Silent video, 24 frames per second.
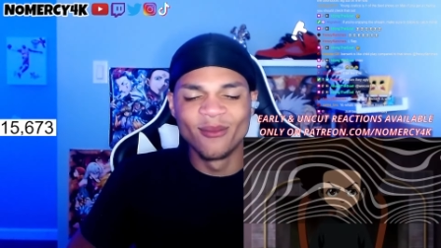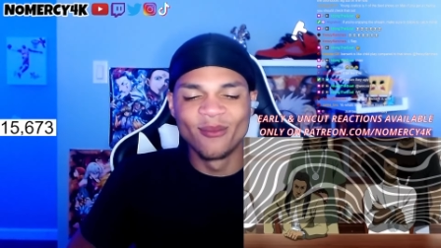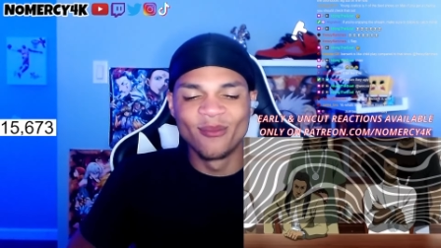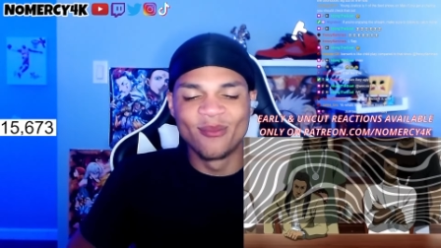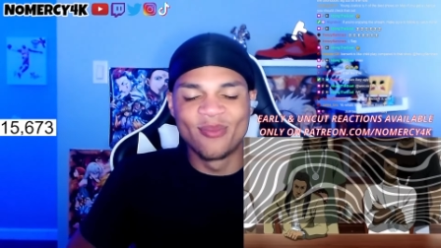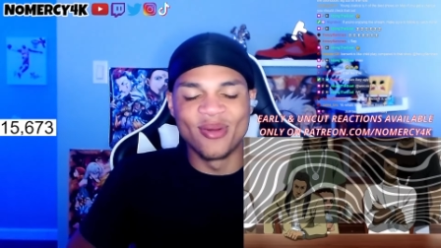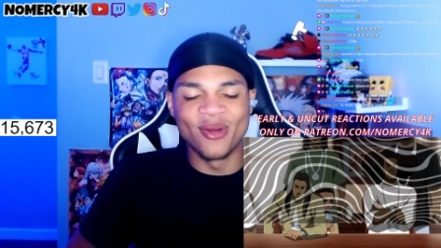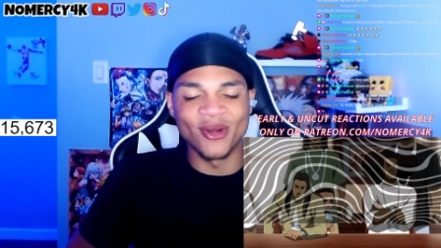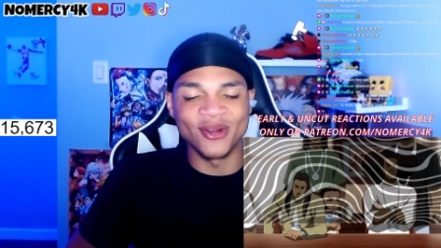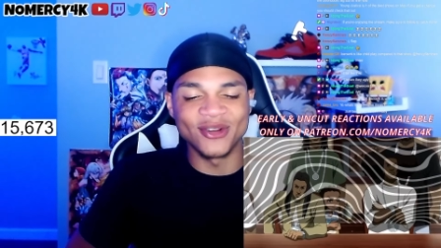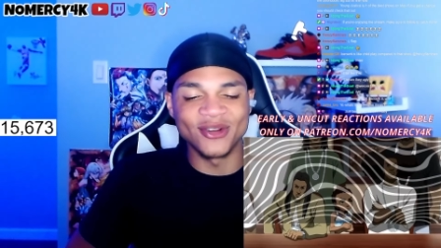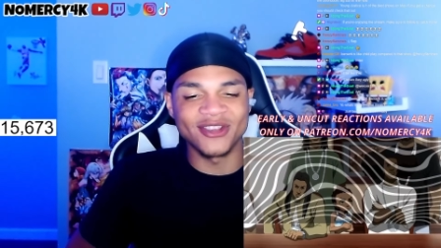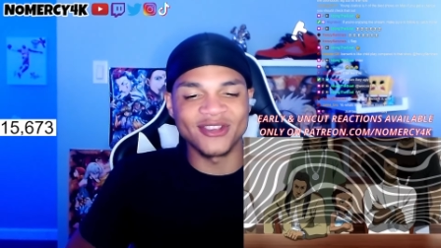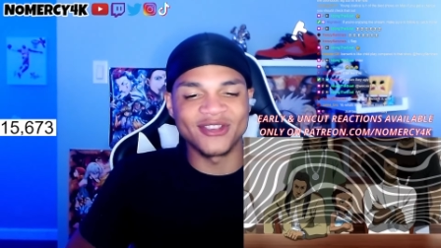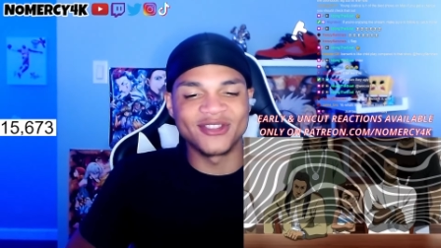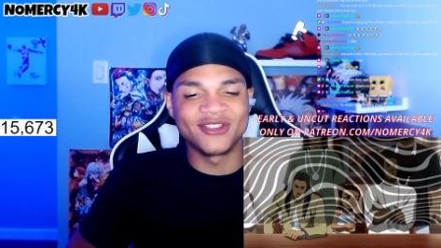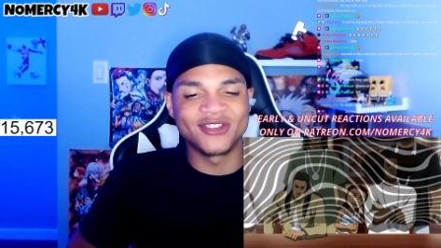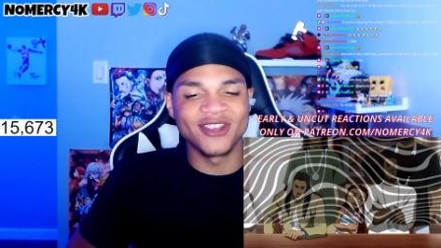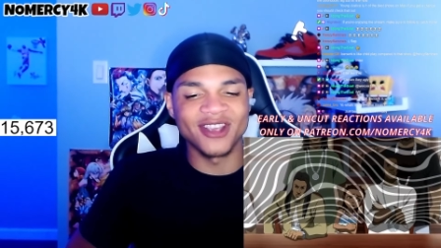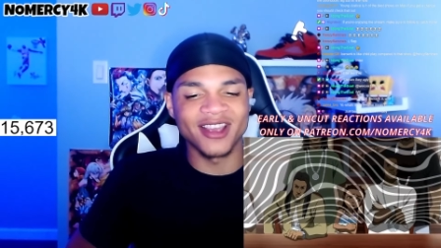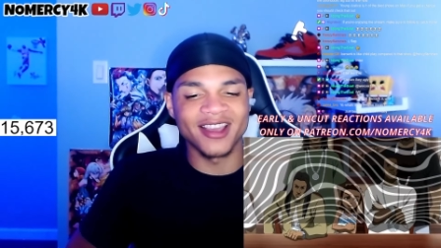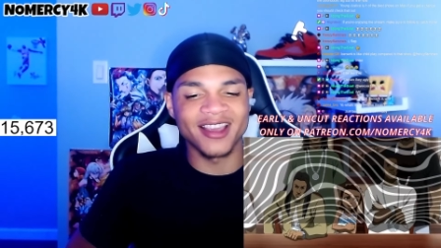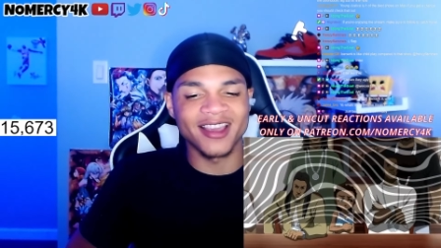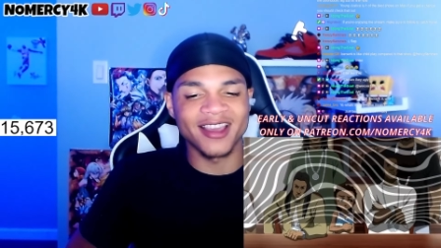Bro,
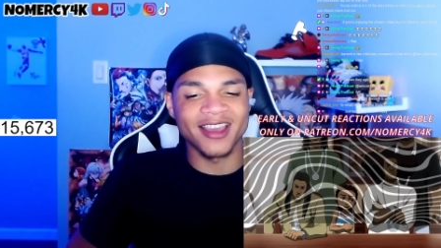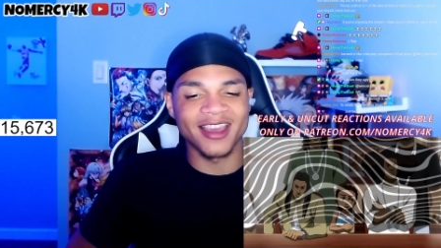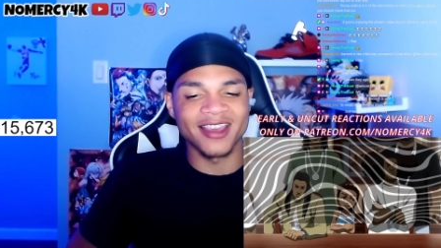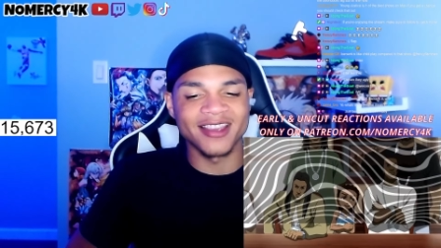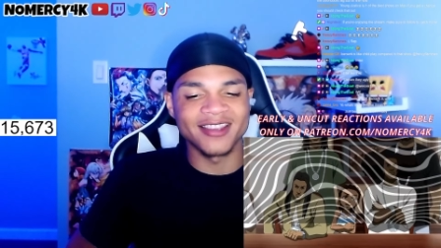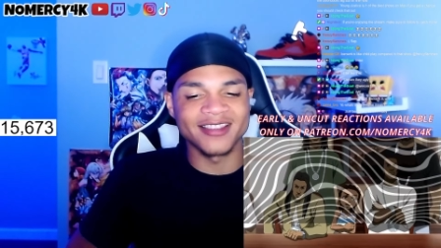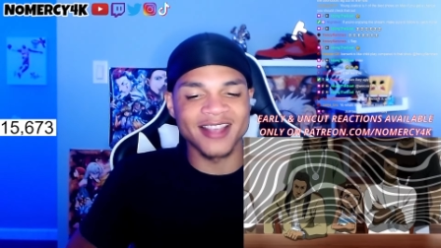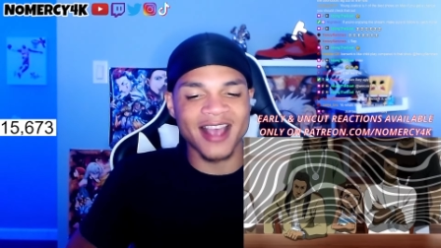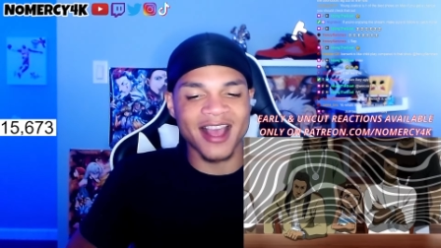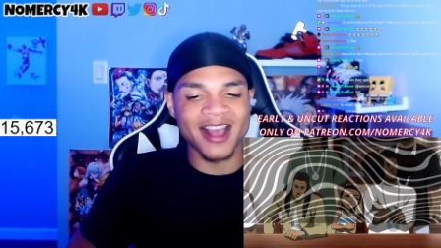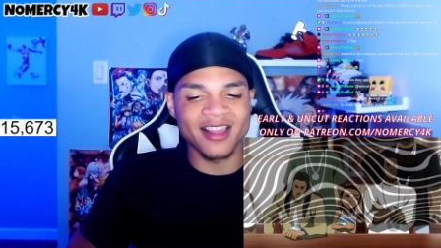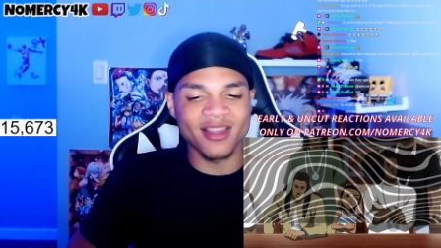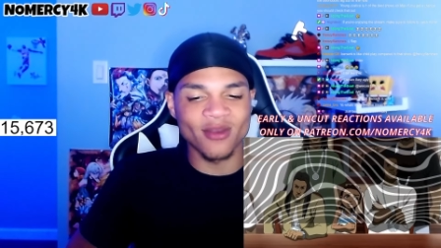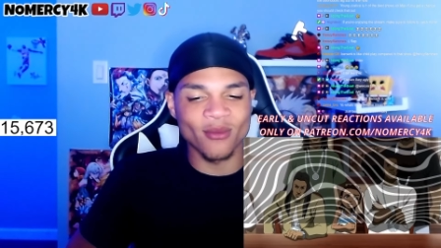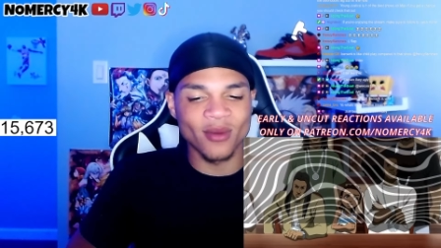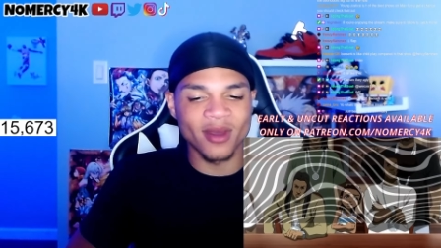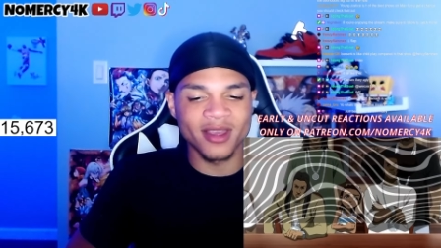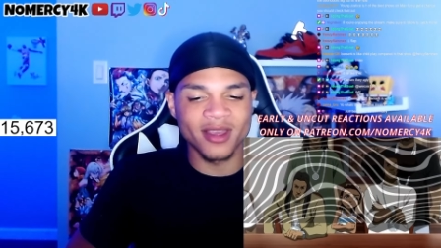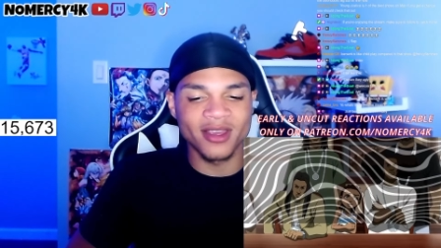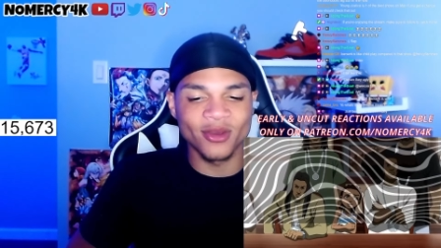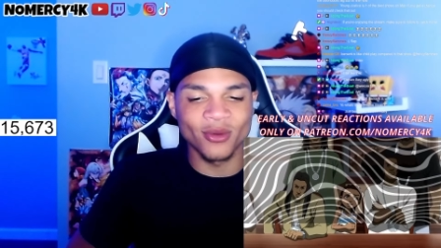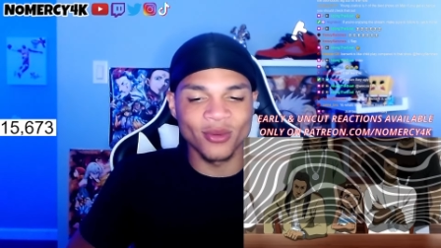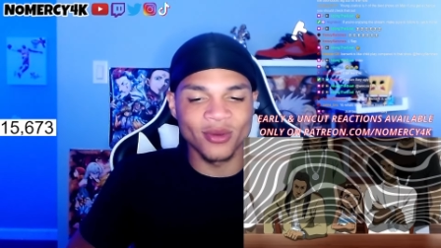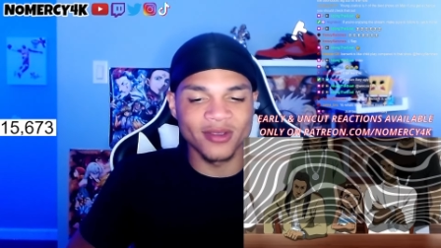just exactly
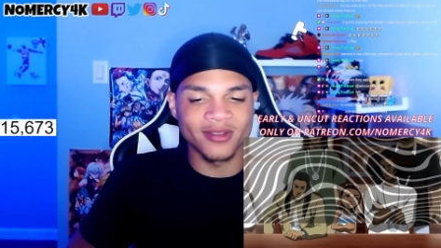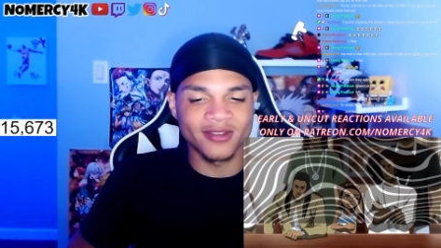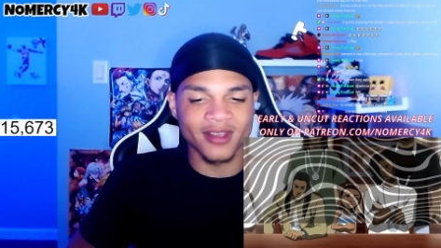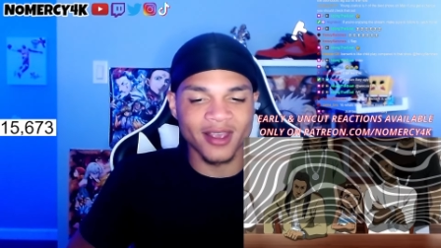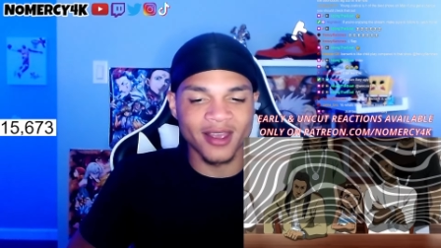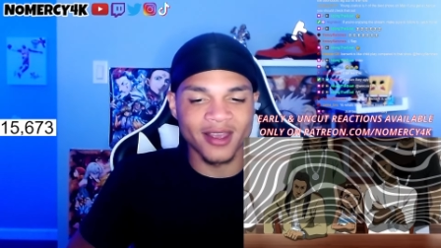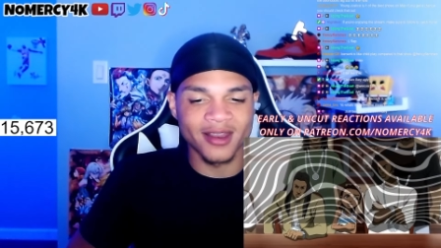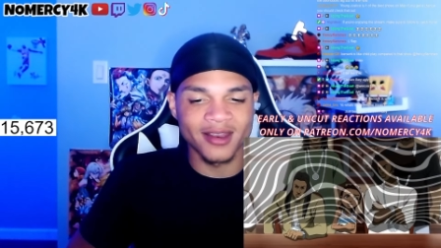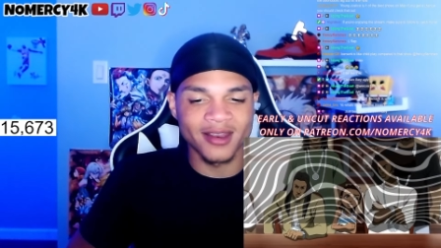what he was saying.